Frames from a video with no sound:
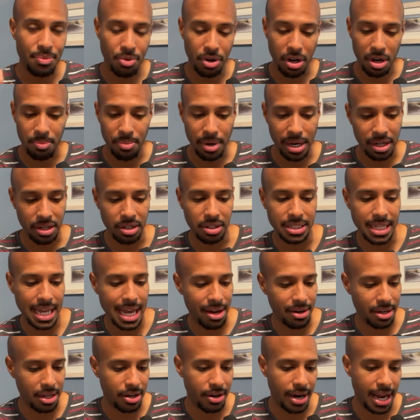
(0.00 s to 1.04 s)
We're going to break it all
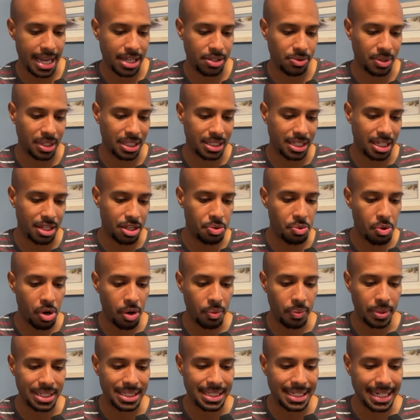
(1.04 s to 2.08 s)
down here as we continue on
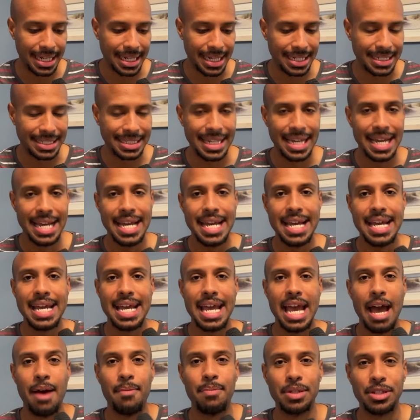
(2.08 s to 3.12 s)
with today's
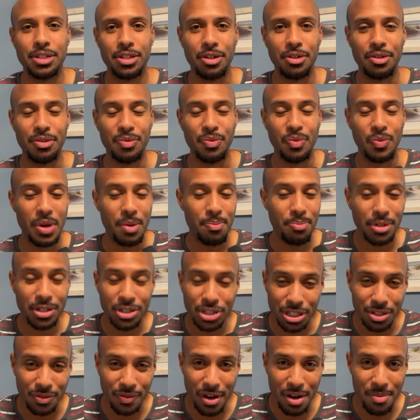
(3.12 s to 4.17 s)
episode. We
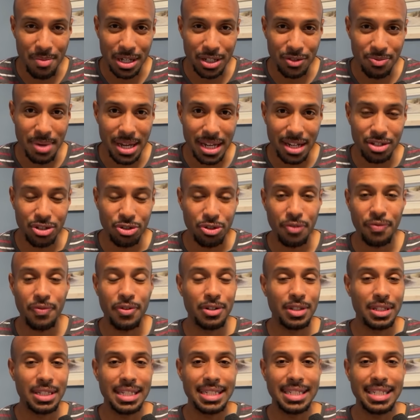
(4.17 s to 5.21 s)
appreciate you very much for making us your
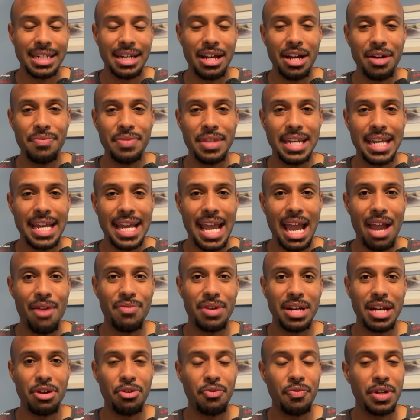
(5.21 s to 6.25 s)
first listen of the day
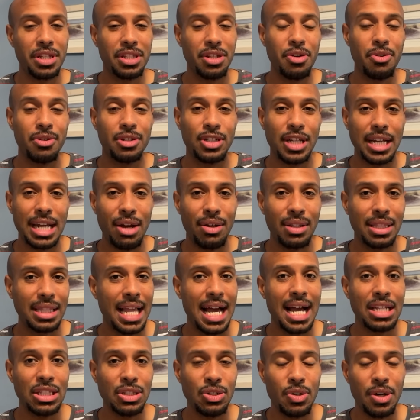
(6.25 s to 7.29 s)
every day. Don't forget to go and check out
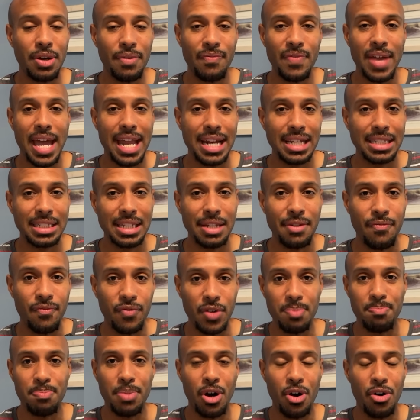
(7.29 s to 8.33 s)
Locked On Fantasy
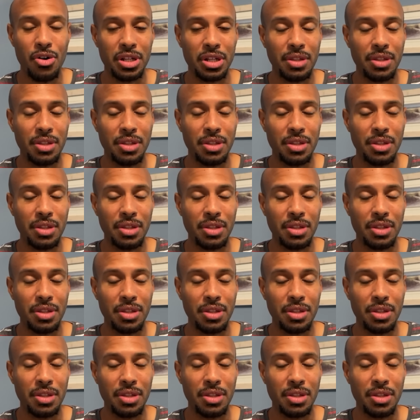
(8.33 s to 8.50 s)
Football.